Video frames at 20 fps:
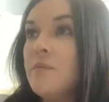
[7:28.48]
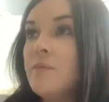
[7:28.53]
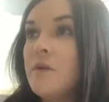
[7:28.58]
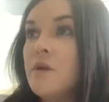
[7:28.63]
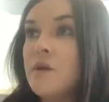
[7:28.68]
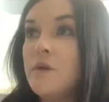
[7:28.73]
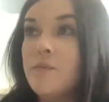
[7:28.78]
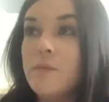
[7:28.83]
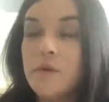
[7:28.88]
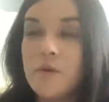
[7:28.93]

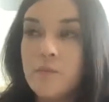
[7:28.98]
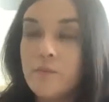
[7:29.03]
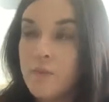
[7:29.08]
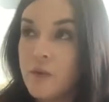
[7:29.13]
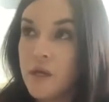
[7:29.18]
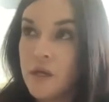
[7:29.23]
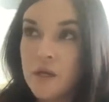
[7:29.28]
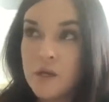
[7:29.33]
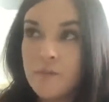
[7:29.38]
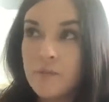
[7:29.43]

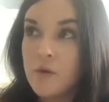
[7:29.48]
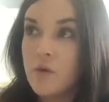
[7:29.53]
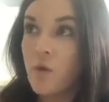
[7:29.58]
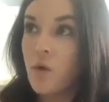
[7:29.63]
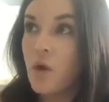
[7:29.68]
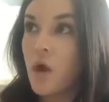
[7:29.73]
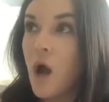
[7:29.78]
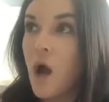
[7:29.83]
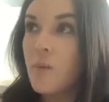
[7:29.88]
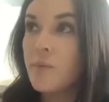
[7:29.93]
being
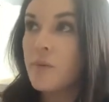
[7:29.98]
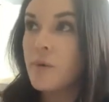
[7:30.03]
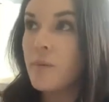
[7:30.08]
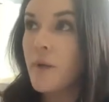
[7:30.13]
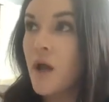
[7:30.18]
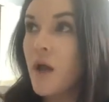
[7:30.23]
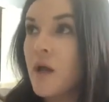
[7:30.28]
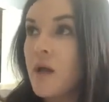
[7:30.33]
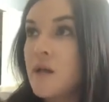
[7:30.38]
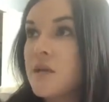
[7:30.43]

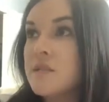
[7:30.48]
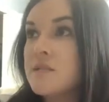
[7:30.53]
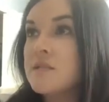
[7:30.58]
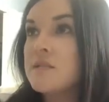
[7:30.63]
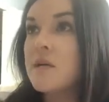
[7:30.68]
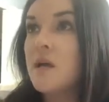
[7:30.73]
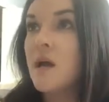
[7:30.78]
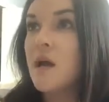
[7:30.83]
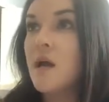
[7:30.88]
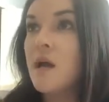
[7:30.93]

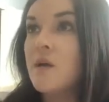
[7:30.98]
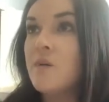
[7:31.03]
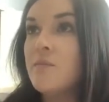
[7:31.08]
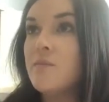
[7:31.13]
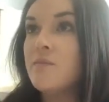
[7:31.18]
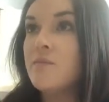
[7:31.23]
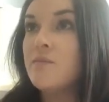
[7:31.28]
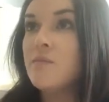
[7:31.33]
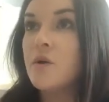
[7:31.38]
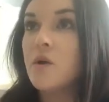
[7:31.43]
immunocompromised
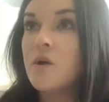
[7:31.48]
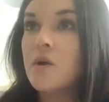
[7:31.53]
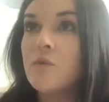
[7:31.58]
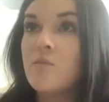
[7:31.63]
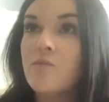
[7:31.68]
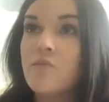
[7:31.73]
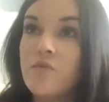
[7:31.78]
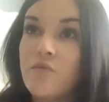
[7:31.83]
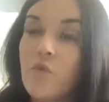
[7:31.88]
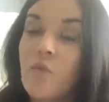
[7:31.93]

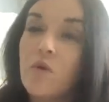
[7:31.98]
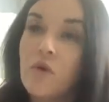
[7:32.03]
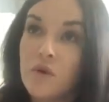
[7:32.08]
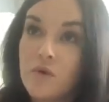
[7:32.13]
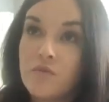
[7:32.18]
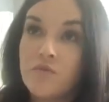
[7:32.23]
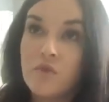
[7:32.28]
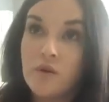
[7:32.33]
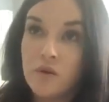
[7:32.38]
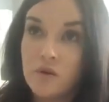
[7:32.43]

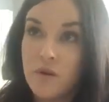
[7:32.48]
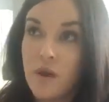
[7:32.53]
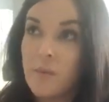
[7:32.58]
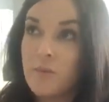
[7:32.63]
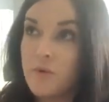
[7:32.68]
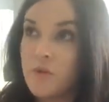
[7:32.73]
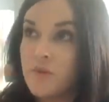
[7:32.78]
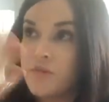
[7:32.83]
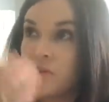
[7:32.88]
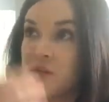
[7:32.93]
for a
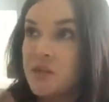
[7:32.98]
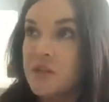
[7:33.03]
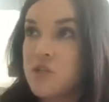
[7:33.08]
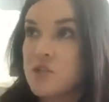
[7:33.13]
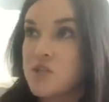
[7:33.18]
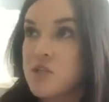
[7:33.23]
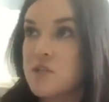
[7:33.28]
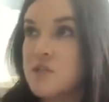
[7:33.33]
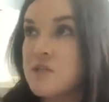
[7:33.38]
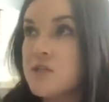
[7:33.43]
number of
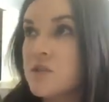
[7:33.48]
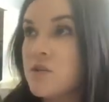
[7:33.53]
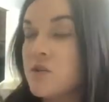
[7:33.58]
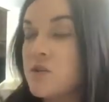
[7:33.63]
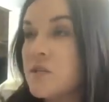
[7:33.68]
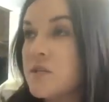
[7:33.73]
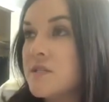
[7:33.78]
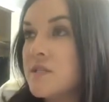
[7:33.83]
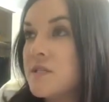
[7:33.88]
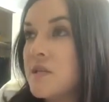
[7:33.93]
conditions that are
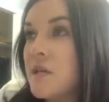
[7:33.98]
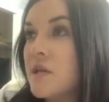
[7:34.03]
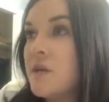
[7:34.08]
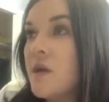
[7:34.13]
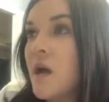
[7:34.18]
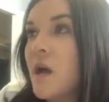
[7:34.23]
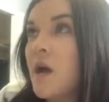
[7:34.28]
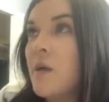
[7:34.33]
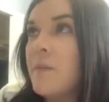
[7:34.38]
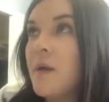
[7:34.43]
listed.
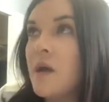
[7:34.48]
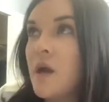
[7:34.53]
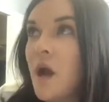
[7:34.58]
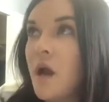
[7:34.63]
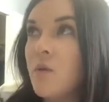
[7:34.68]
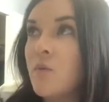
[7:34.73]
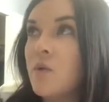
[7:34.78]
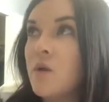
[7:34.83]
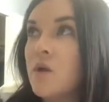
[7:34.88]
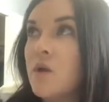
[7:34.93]
And
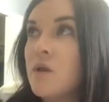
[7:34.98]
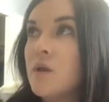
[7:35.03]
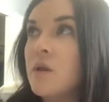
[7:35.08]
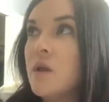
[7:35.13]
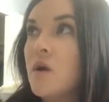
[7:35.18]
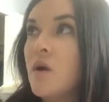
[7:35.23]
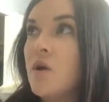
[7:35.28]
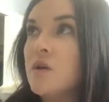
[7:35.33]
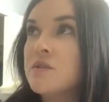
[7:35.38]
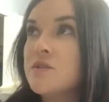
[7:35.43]
I
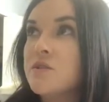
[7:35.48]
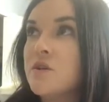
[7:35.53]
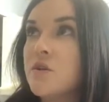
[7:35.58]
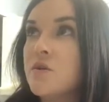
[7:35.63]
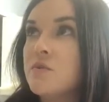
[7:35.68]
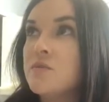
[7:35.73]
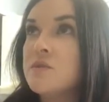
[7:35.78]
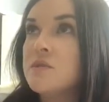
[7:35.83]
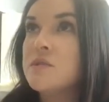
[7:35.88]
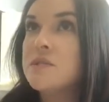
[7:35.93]
will
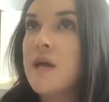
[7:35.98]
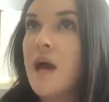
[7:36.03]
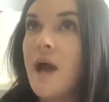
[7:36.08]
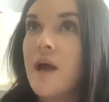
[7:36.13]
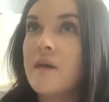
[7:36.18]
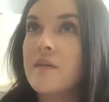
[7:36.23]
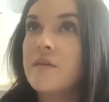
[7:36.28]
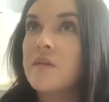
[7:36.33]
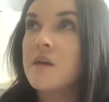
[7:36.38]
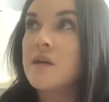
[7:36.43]
also
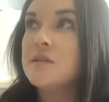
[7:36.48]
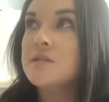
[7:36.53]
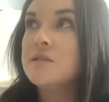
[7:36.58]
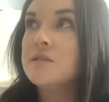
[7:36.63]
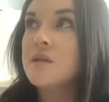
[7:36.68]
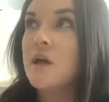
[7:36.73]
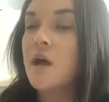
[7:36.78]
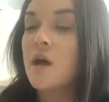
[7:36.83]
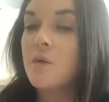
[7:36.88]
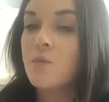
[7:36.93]
tag
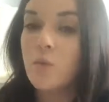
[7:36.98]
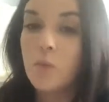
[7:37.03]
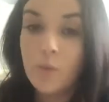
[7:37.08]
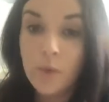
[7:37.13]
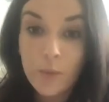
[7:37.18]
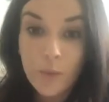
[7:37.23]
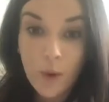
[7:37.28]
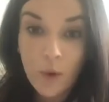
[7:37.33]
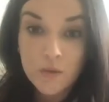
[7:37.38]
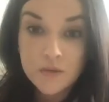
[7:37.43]
this when
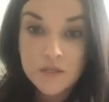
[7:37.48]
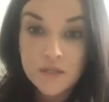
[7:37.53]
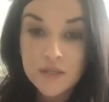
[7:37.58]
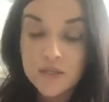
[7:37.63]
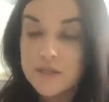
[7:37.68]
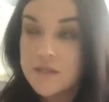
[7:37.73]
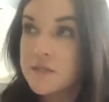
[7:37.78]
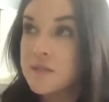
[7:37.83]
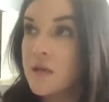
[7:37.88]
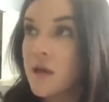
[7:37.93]
we post
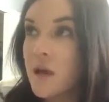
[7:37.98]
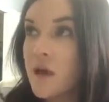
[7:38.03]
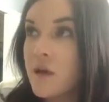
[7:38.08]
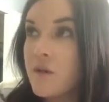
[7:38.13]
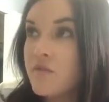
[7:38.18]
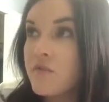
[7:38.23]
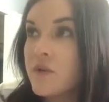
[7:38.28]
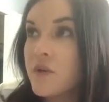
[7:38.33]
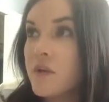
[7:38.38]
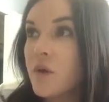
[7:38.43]
this
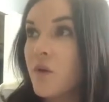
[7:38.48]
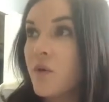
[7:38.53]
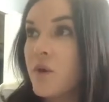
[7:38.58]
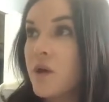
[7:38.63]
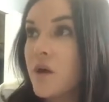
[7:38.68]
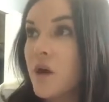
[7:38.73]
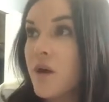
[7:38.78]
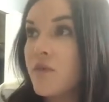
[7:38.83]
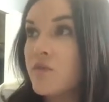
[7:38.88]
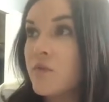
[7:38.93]
video
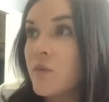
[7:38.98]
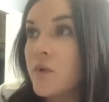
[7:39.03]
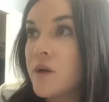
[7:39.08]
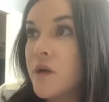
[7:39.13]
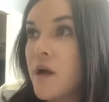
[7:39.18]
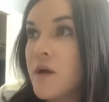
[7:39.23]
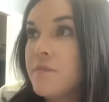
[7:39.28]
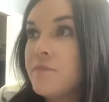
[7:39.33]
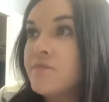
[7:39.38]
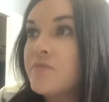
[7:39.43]
here after we're
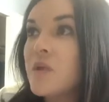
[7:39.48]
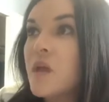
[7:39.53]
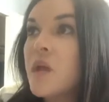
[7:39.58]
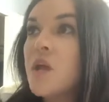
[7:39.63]
done.